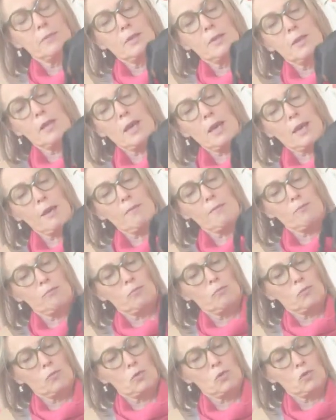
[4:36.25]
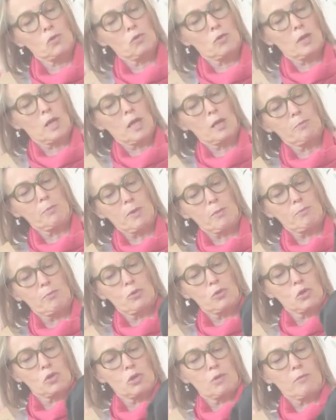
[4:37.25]
Yeah? You don't like being
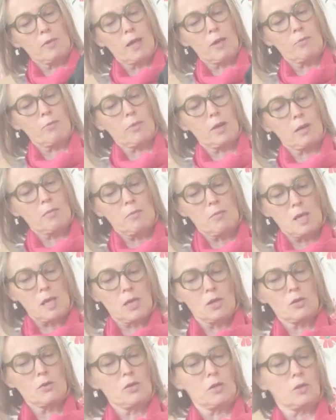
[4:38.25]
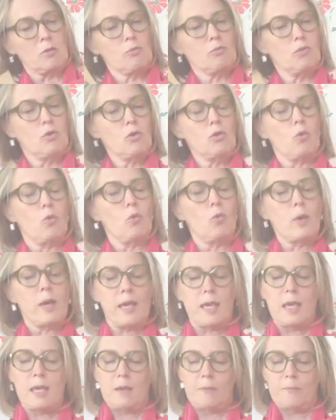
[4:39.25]
pushed around by me, do you? No
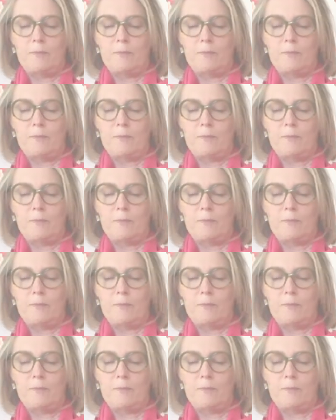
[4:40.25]
way.